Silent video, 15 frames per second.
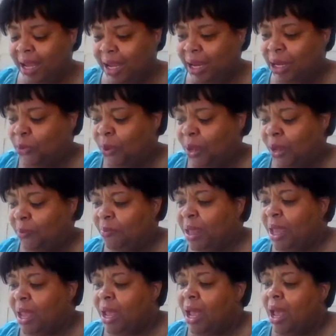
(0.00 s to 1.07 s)
anyway,
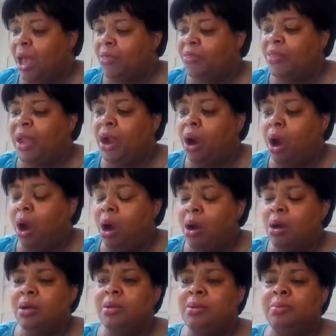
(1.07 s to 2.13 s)
there
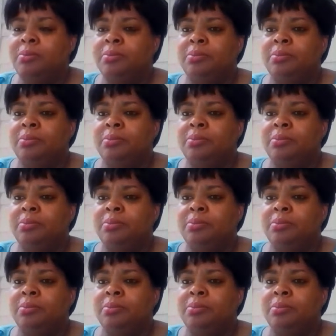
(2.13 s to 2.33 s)
are